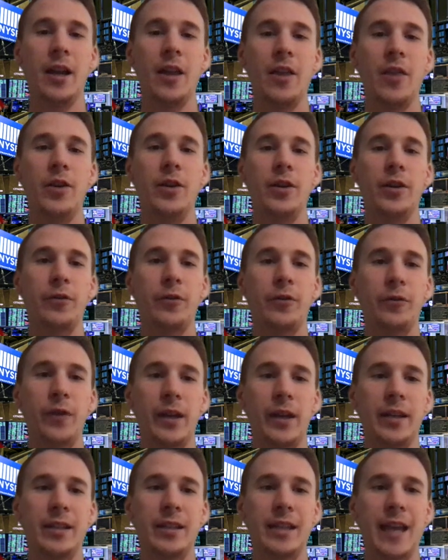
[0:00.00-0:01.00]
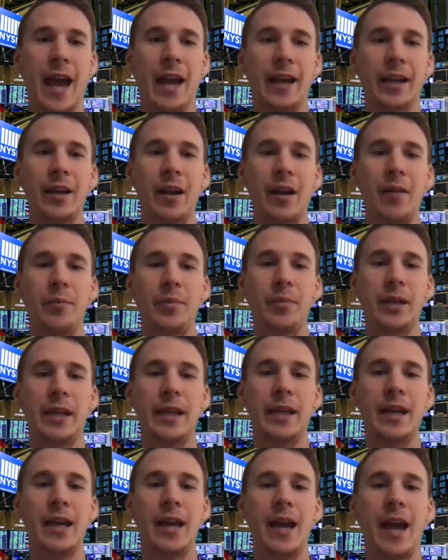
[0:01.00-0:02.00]
They're a fintech
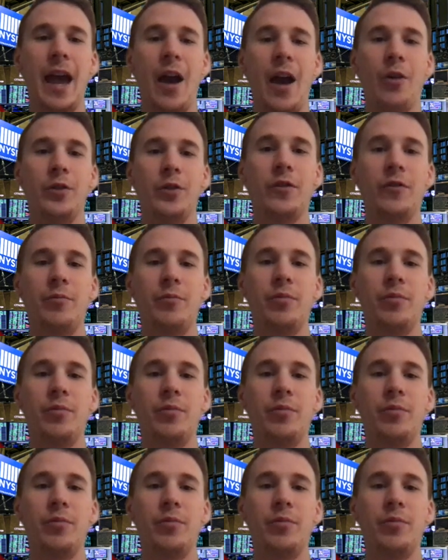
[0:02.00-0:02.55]
company out of